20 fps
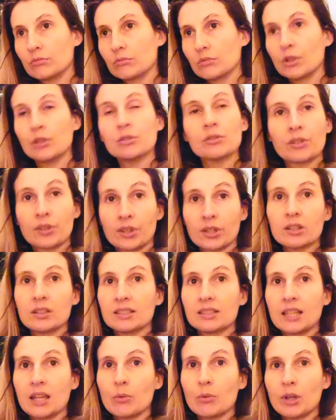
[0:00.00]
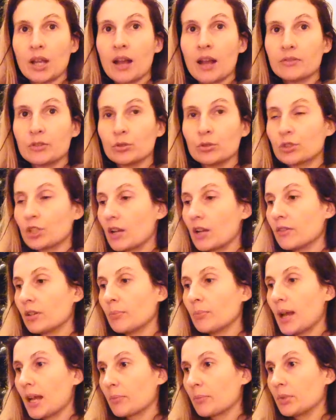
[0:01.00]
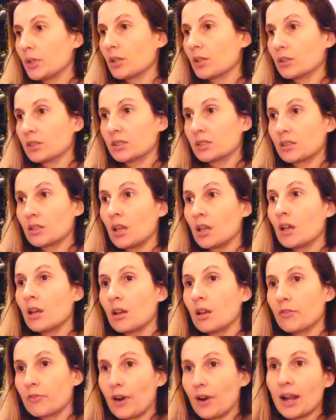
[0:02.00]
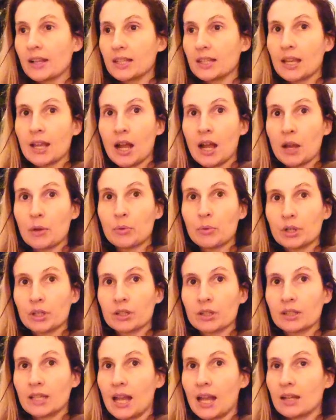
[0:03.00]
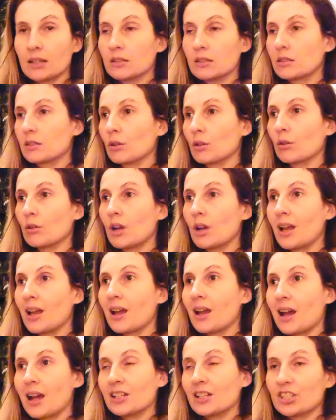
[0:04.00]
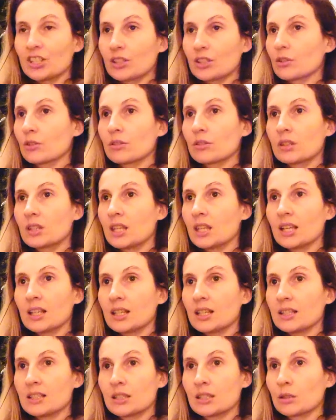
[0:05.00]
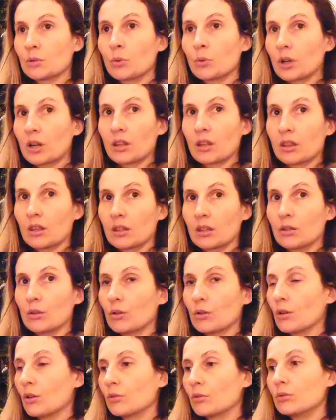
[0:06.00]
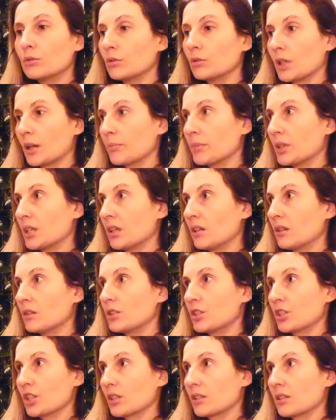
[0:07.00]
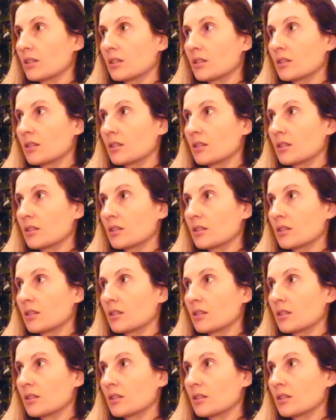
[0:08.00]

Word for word: on Thursday we have to travel back because Friday I work again. So I just don't think it's worth it, you know, to come here just